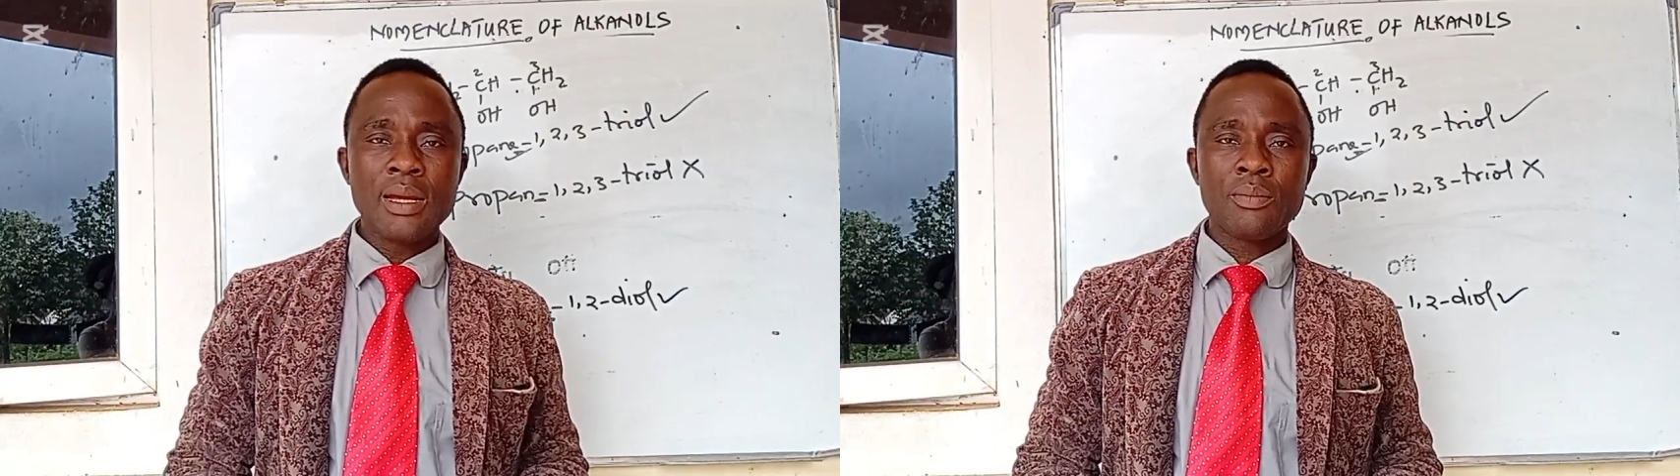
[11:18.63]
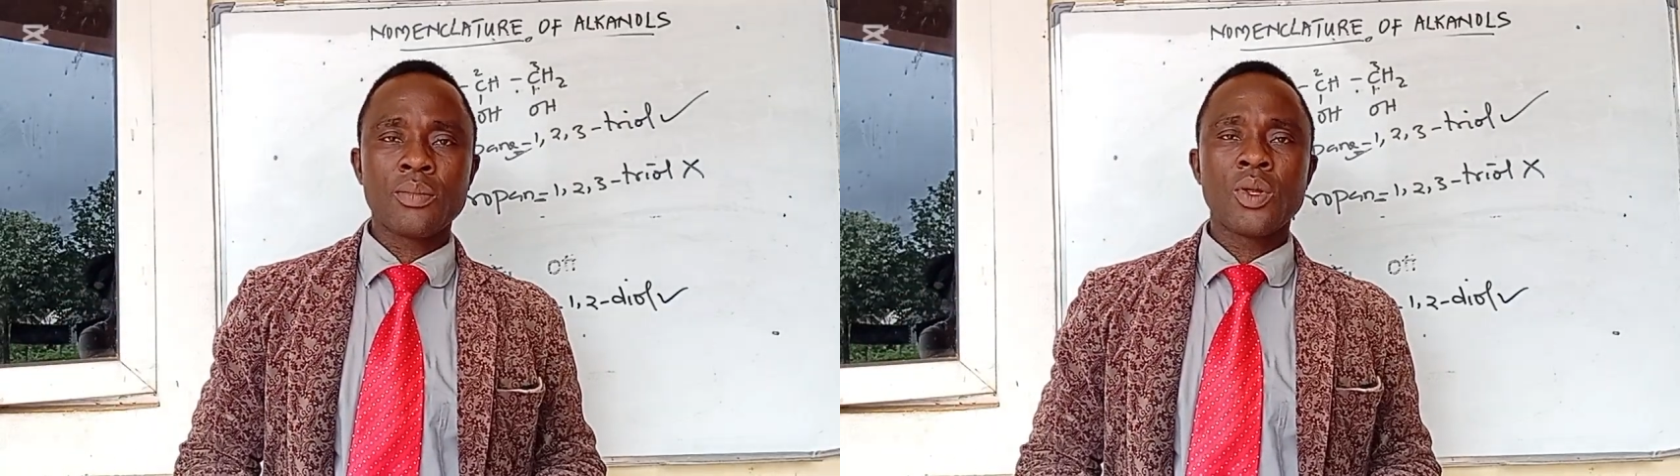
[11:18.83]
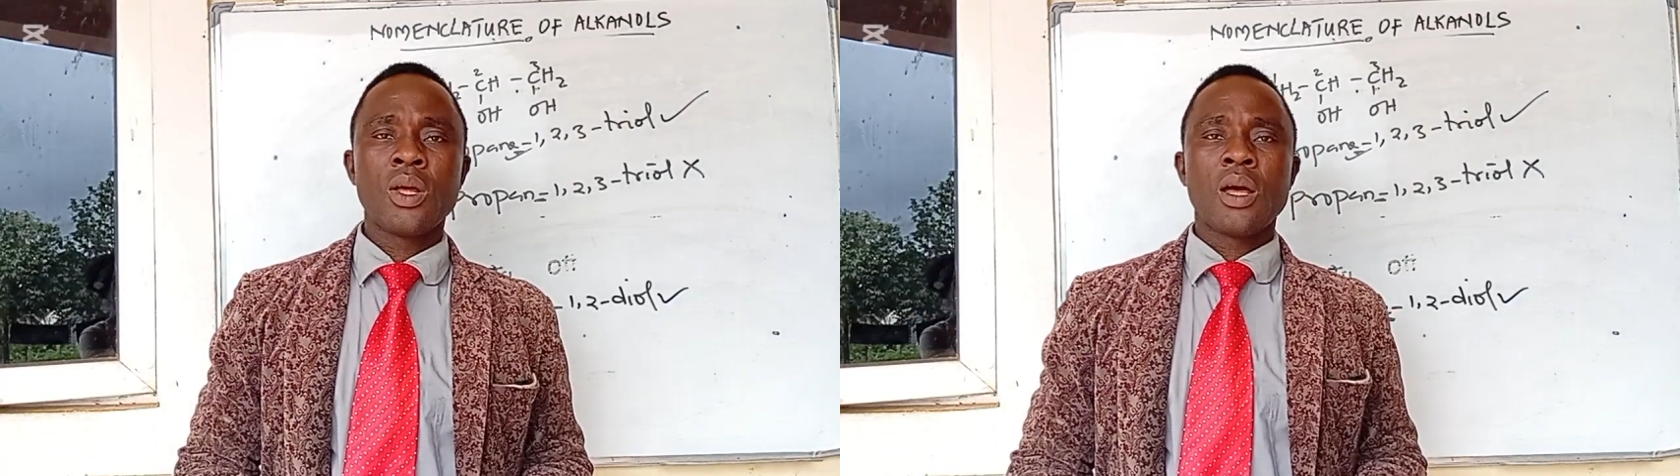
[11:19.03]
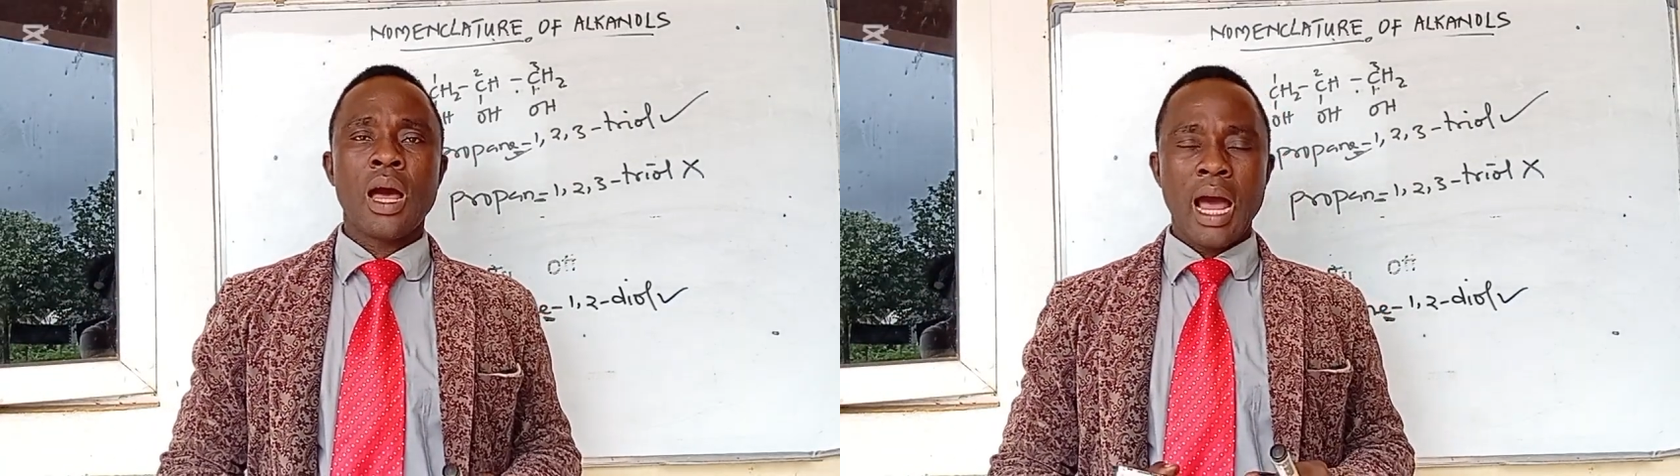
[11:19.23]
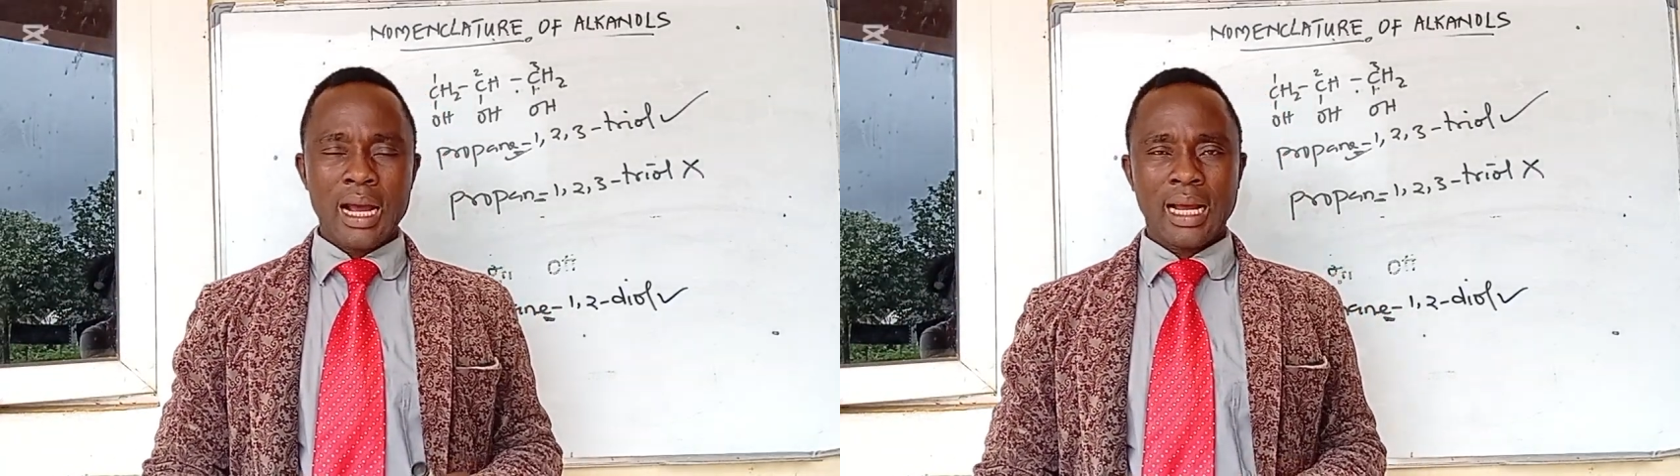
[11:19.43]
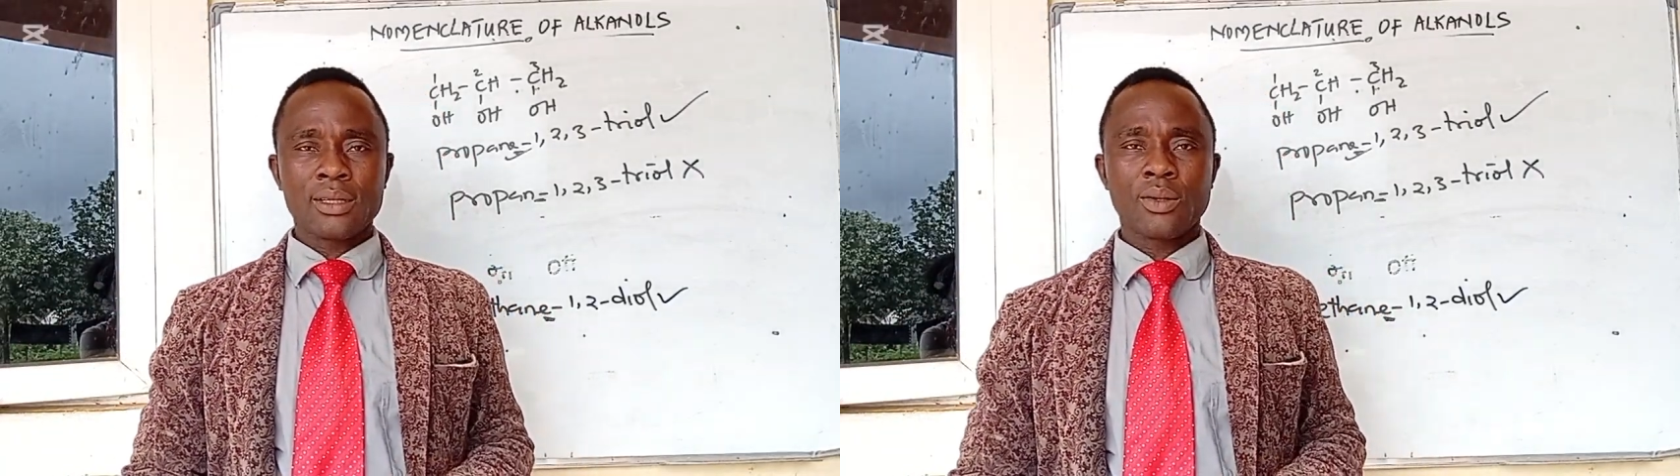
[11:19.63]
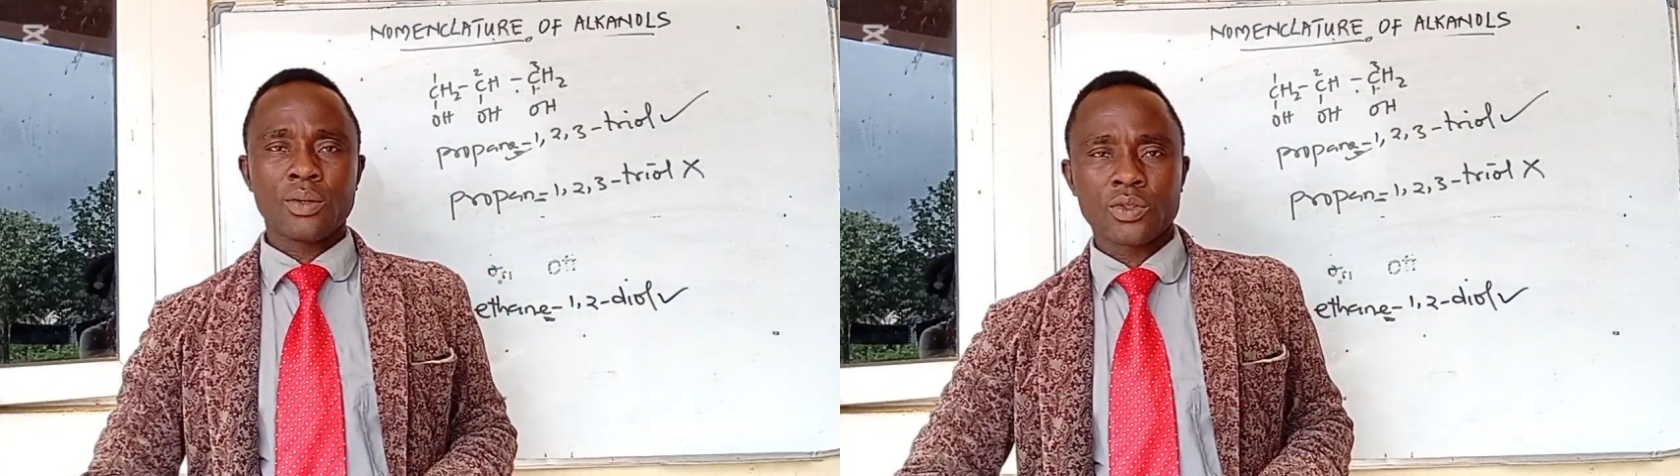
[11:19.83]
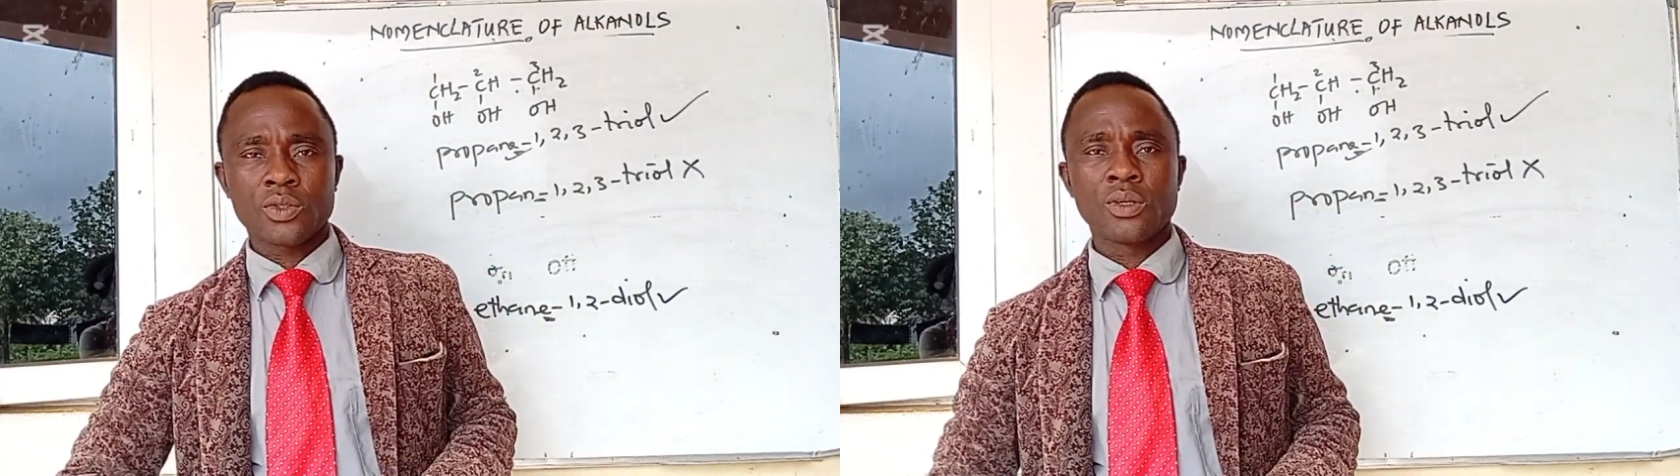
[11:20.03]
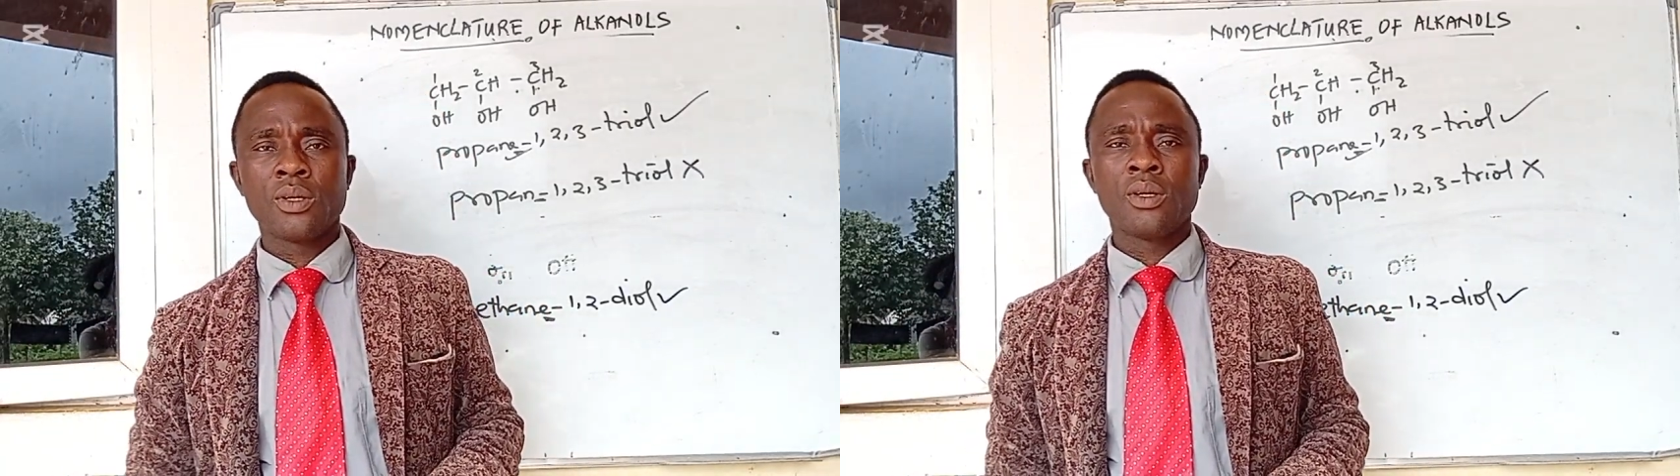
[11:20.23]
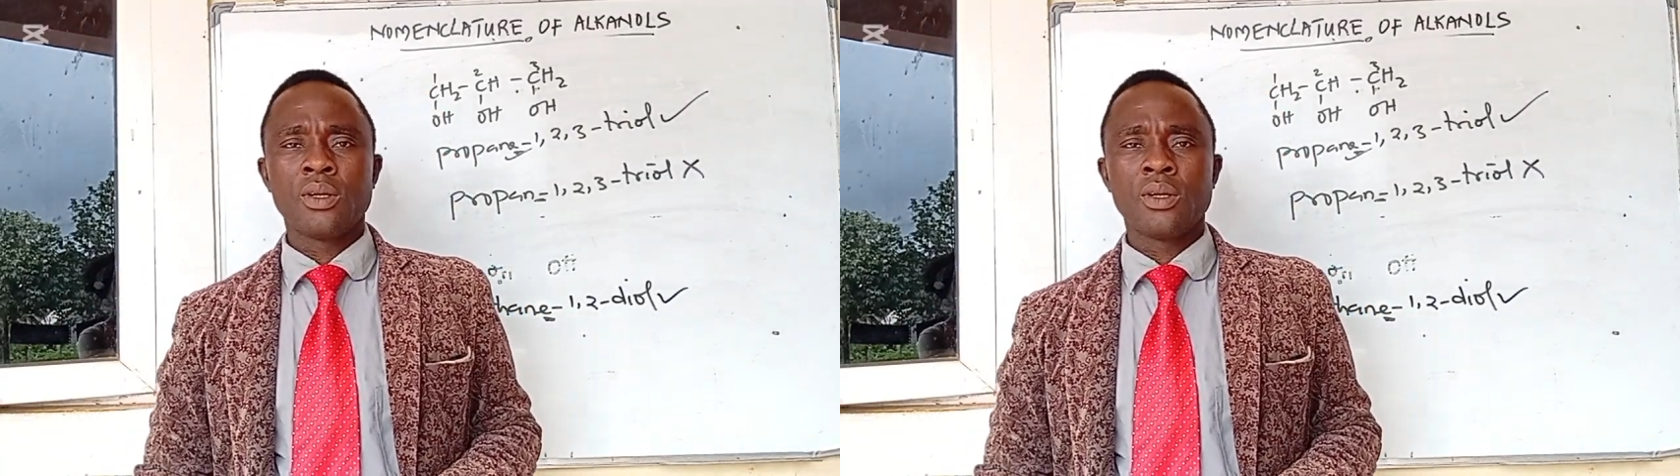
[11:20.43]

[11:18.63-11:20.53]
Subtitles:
name alkanols.